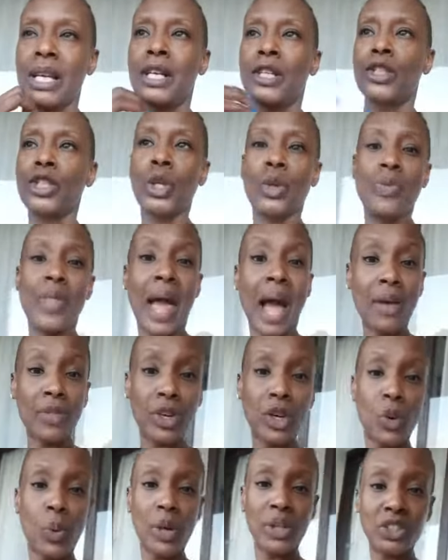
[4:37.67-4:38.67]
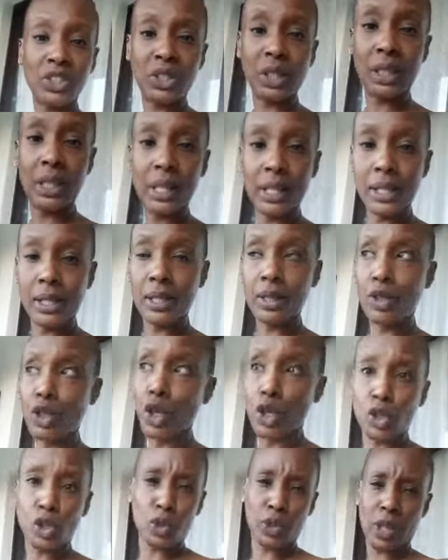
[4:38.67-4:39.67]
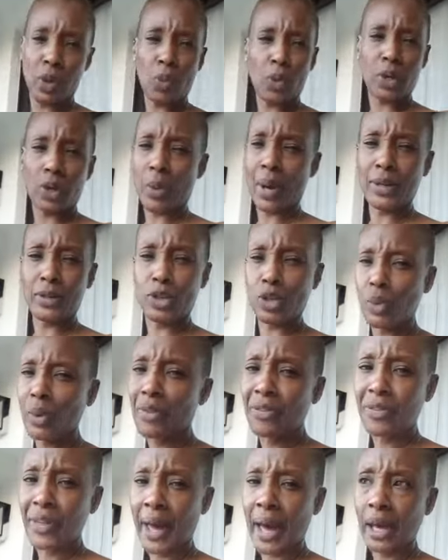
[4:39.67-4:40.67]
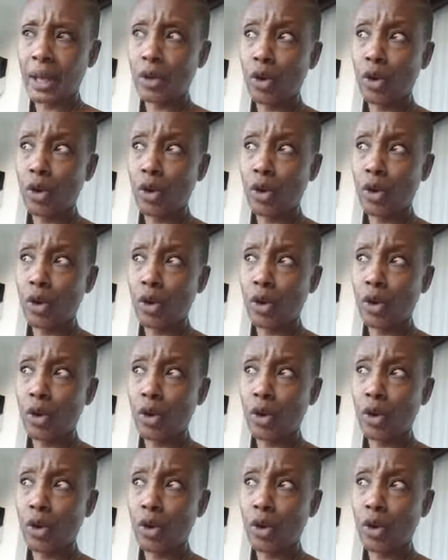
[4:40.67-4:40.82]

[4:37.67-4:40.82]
So now the question is, so then what do I do with that?